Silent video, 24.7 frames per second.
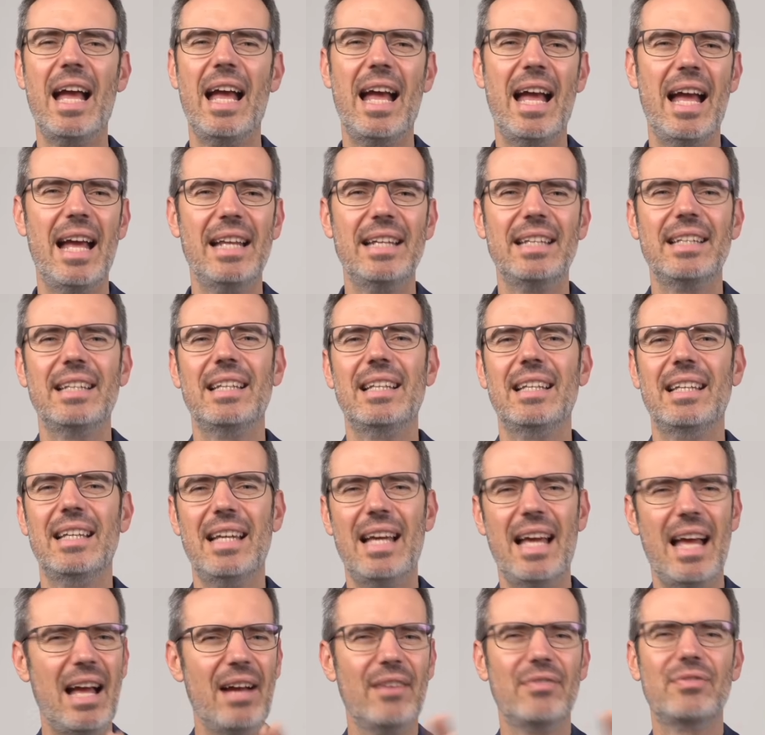and
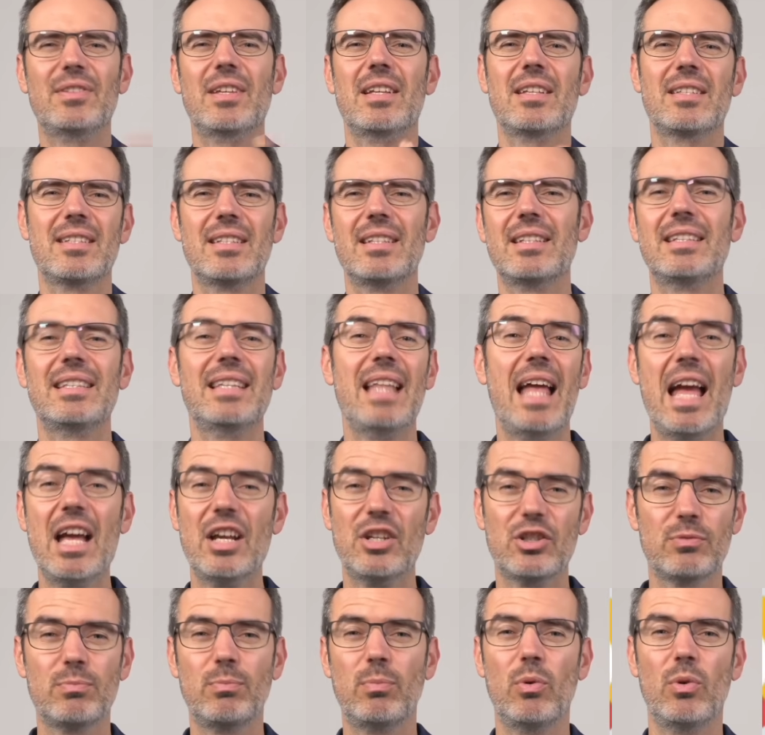a half dozen
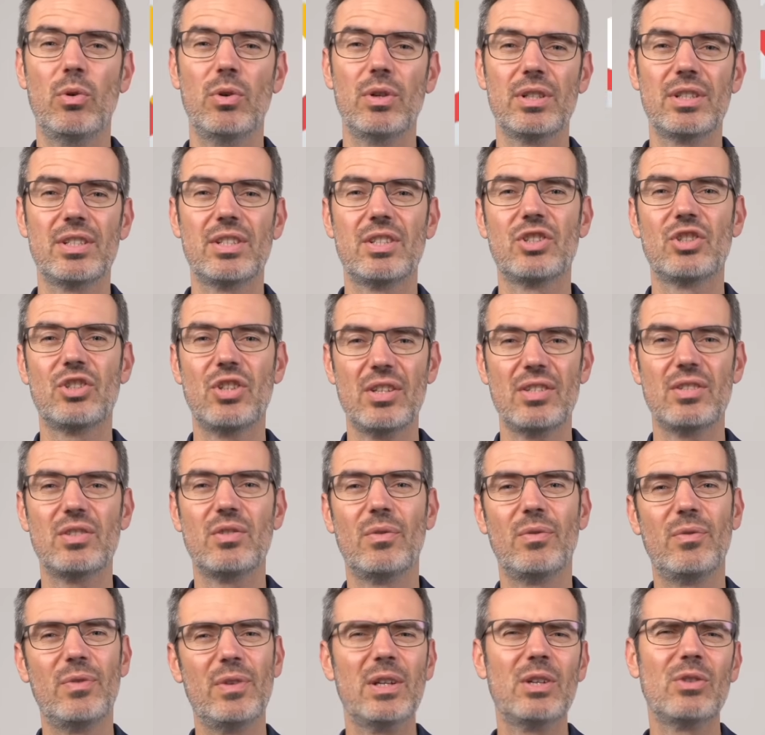dashboards just
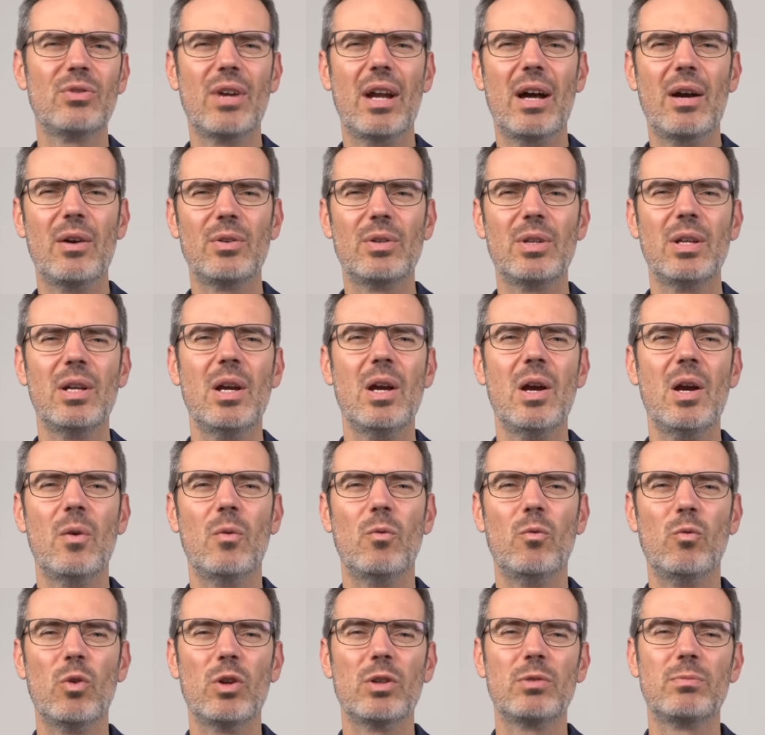to figure out
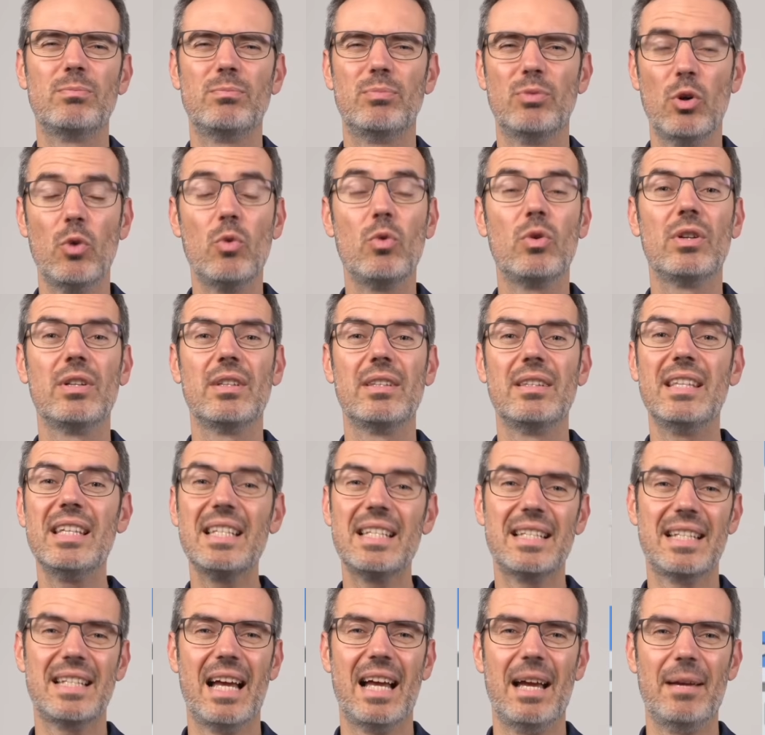what broke
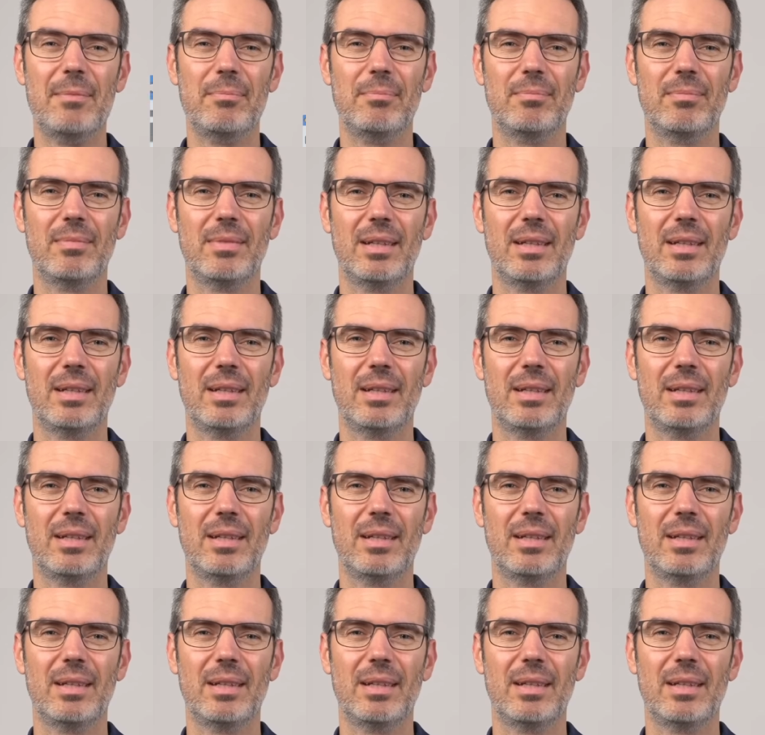this time.